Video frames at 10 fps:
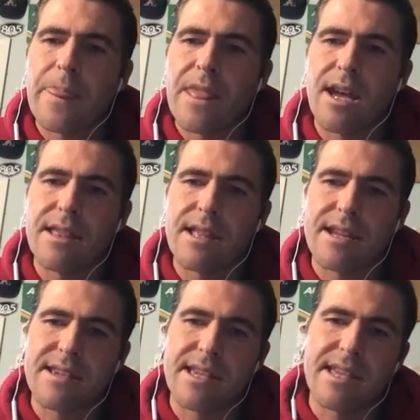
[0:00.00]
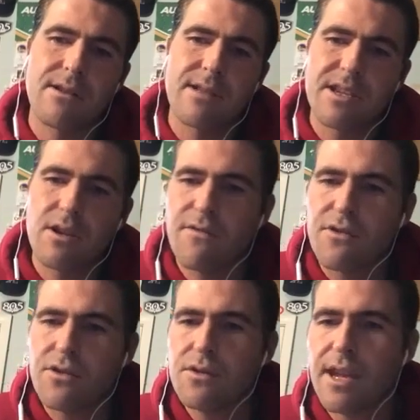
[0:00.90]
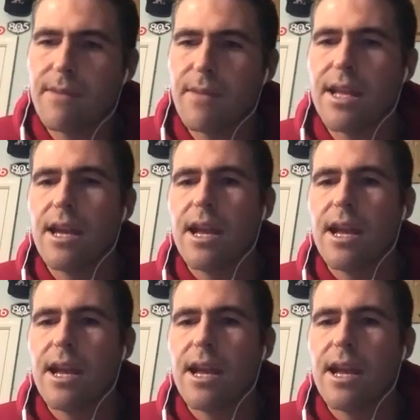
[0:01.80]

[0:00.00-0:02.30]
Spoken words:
like I said, that's our let's go for 2 segment.